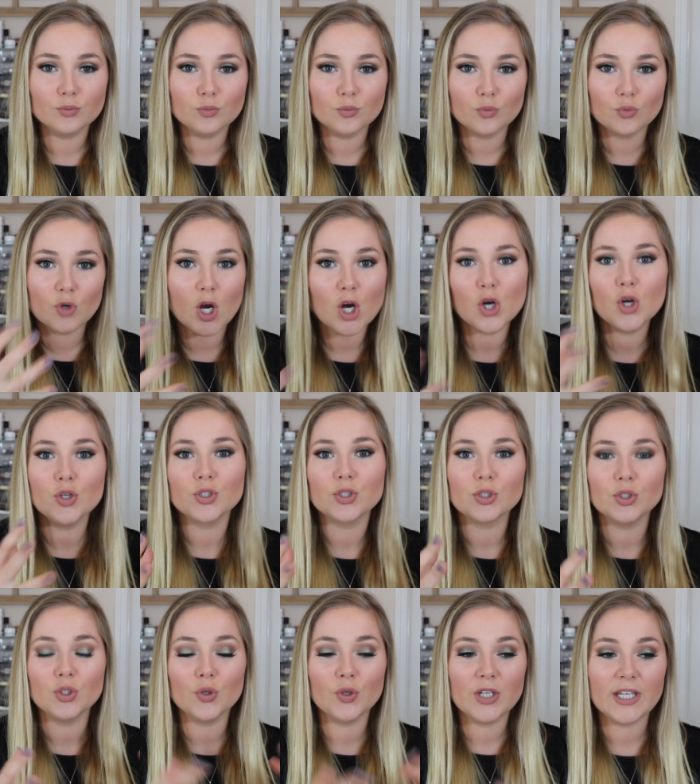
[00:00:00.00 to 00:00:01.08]
rose
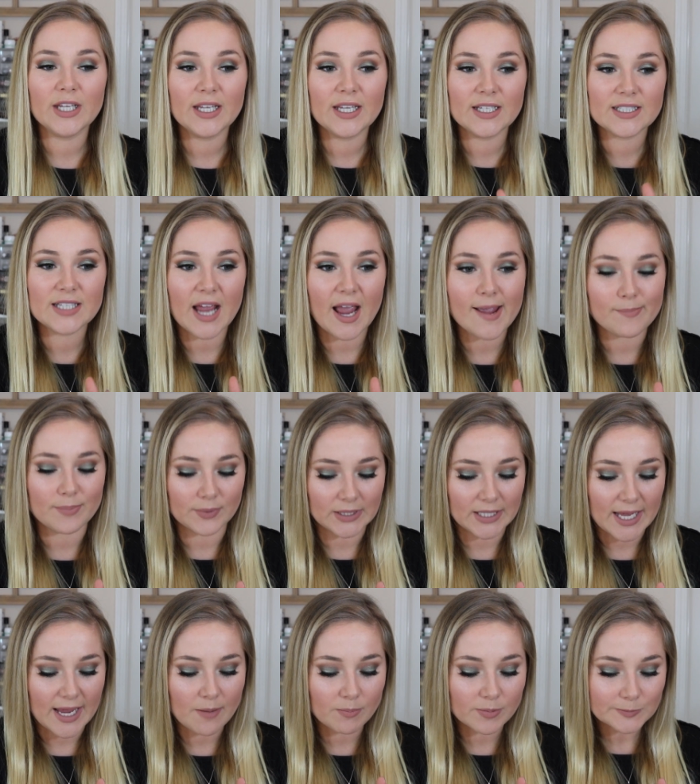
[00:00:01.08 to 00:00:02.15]
nudie type
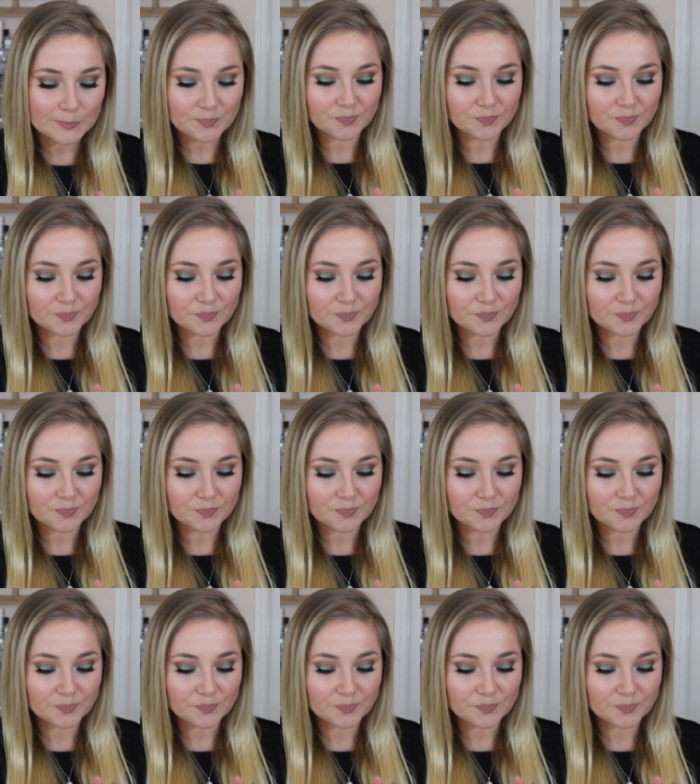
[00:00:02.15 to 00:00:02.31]
lip.